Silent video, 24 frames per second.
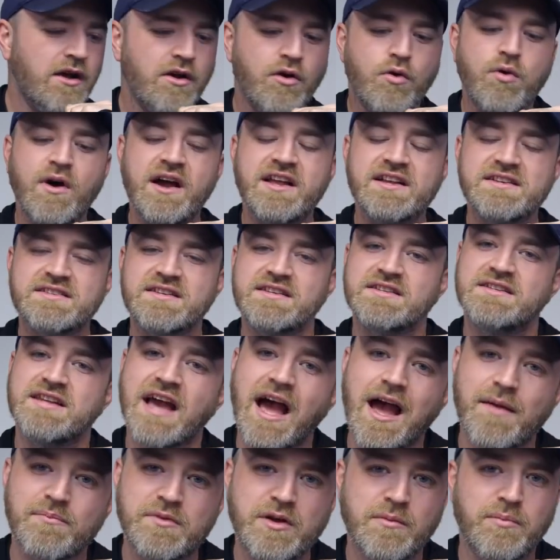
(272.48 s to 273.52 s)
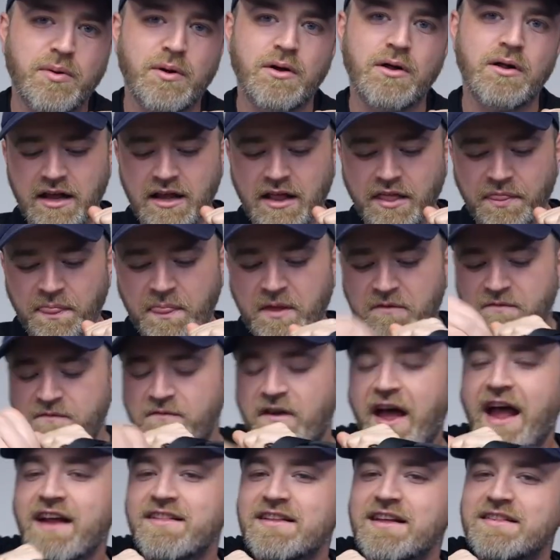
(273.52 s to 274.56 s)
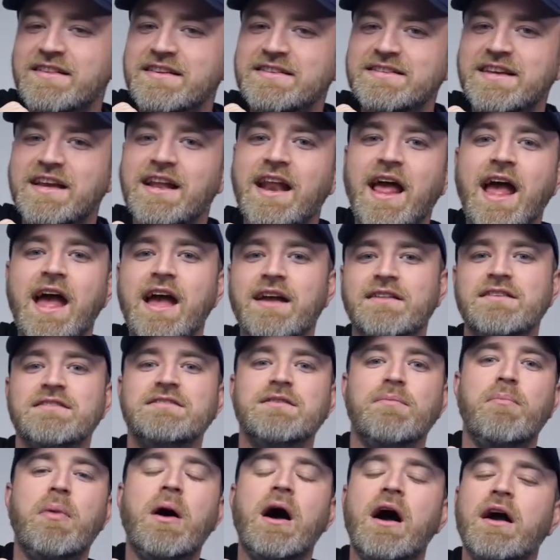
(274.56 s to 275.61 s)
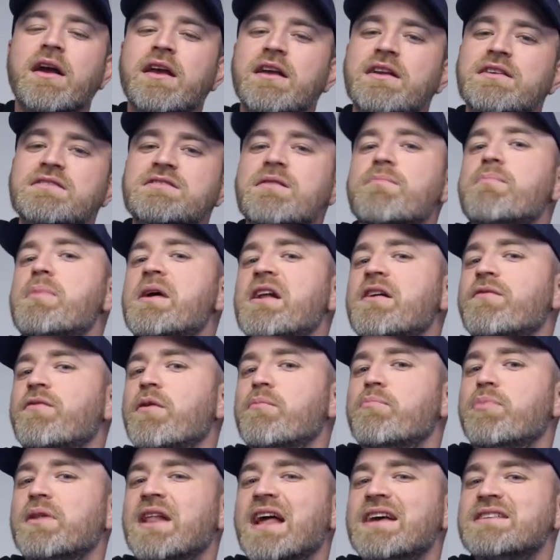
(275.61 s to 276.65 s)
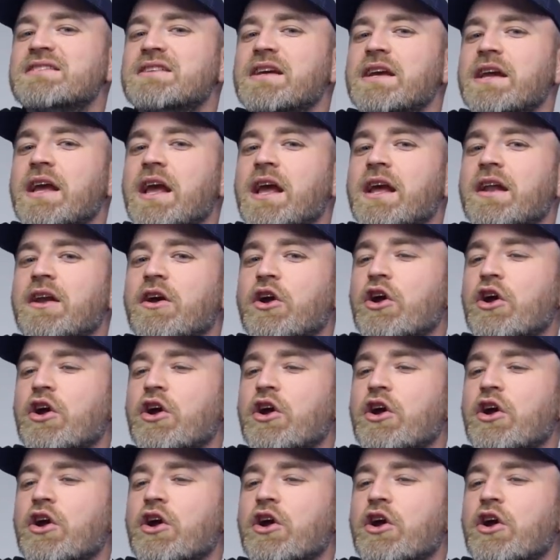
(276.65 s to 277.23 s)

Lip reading: quite as adaptable. The fact that this can act as a pocket is a bit of a blessing and a